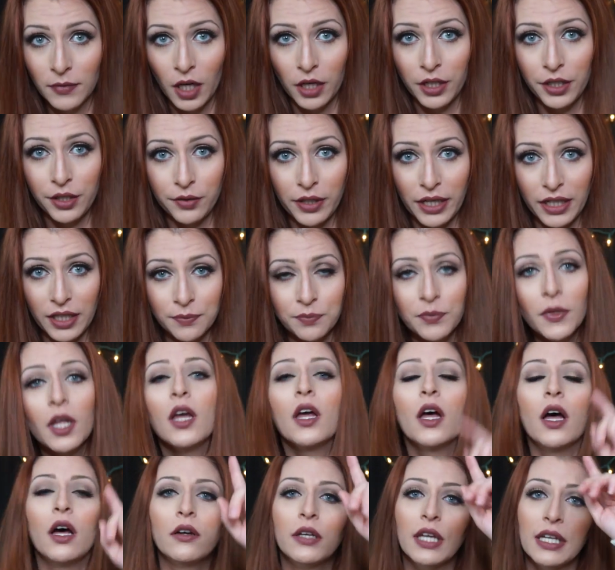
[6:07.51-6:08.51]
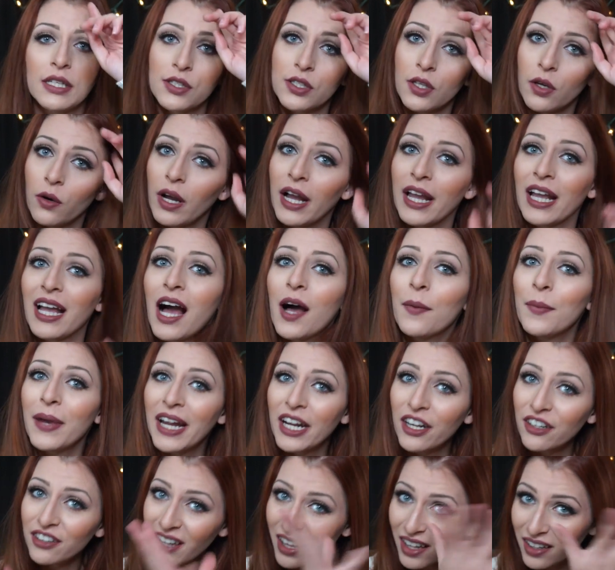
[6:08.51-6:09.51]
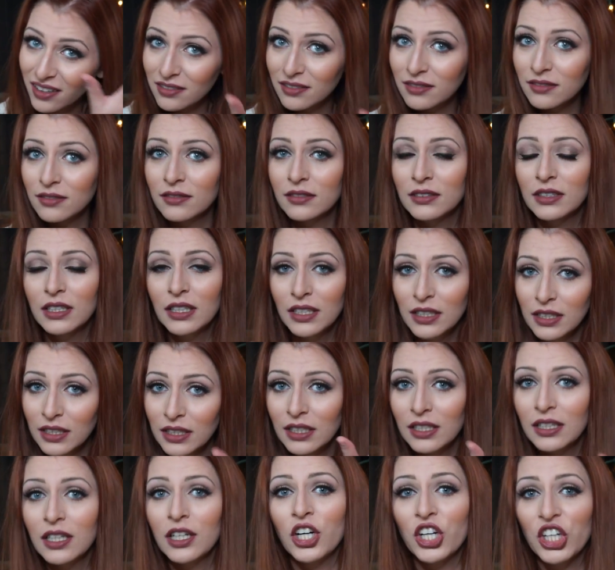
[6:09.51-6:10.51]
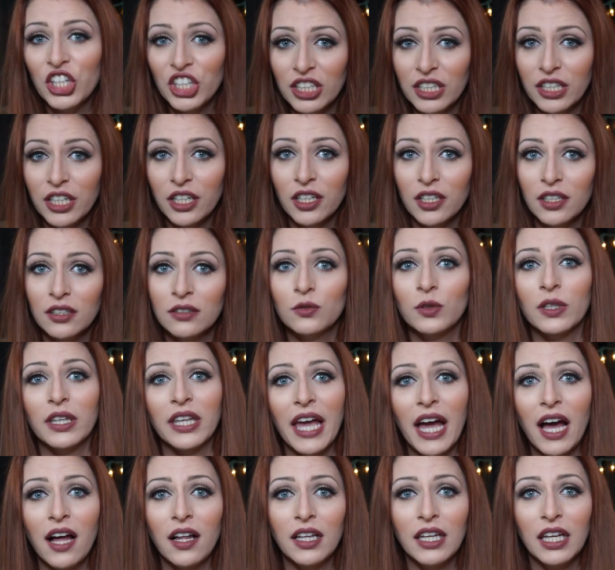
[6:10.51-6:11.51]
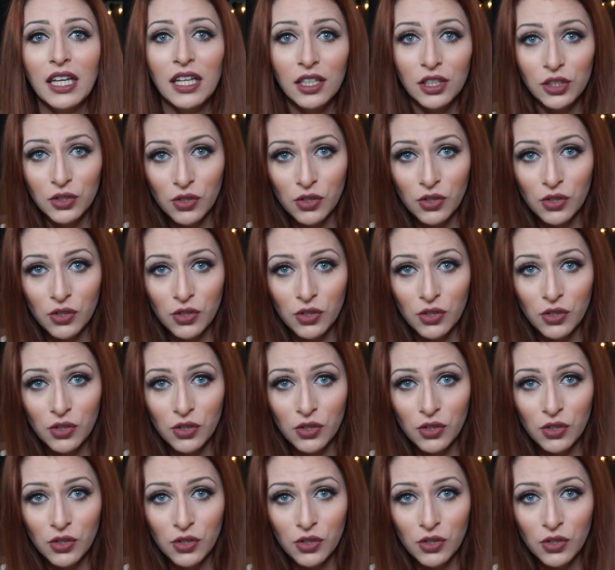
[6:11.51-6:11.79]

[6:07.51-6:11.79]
Are you ready? Okay, so I got my hair done earlier with Callie.